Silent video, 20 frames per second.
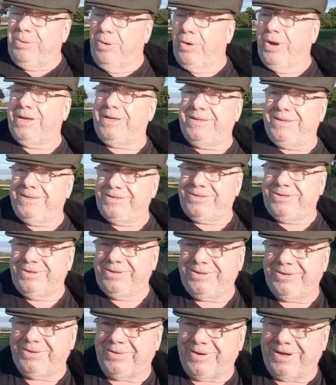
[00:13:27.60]
point
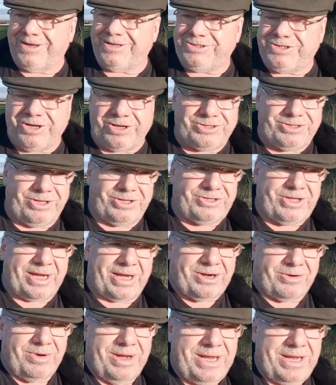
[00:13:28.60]
to Justice
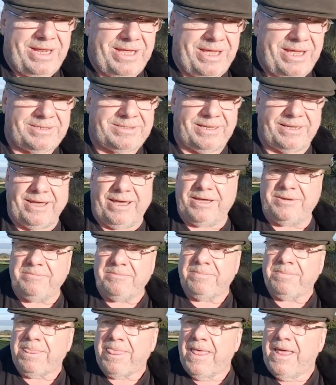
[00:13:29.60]
Zaccarini
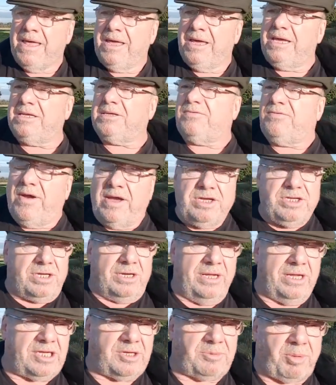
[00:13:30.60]
yesterday, his
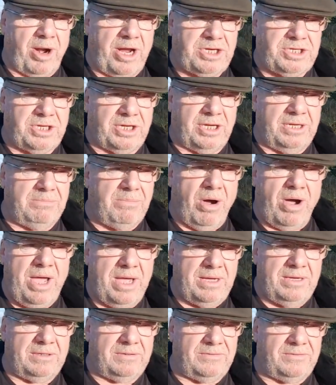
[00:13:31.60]
facial expression
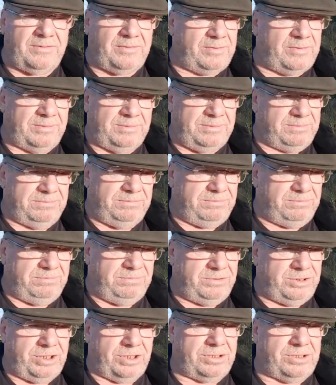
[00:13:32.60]
might have
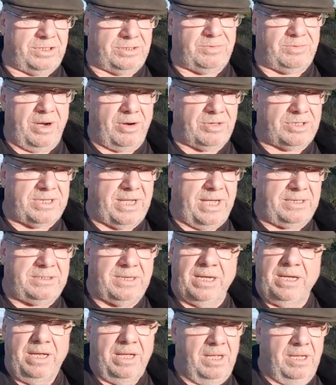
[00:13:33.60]
just as well said,
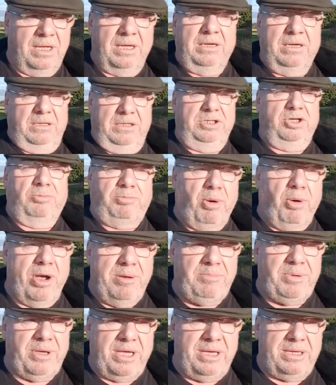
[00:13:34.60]
your
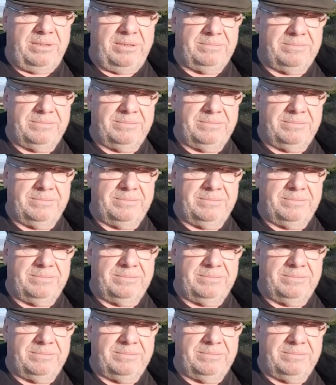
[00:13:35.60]
point being?